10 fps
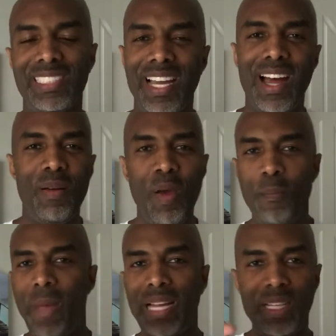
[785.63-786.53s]
Now,
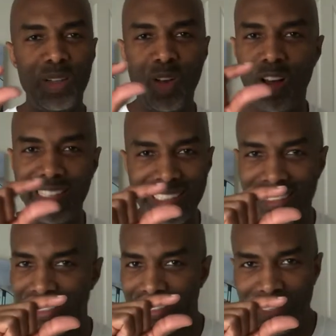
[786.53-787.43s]
my little
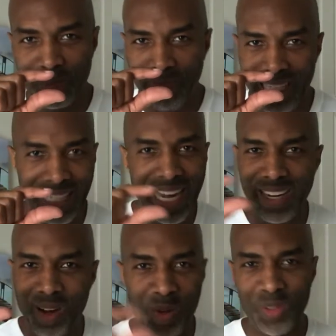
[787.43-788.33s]
audience is this big.
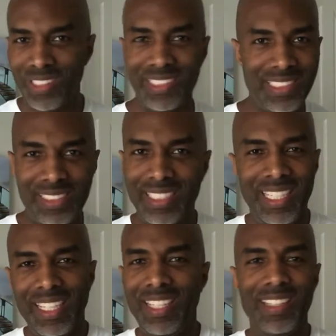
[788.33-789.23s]
I know. It's just
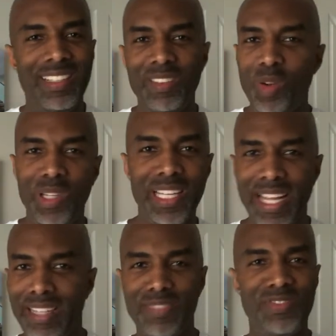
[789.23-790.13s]
only
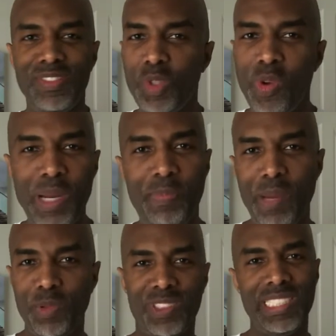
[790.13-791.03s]
like 20
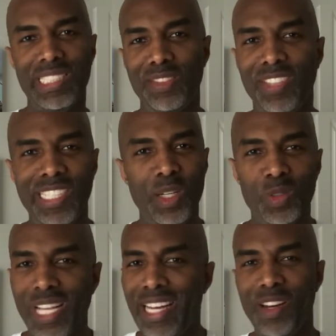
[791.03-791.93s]
people see these
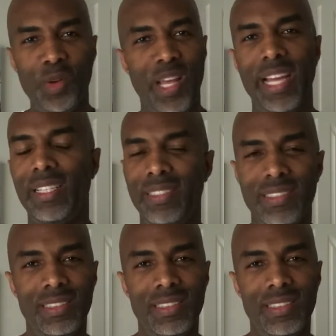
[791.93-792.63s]
videos. I know that.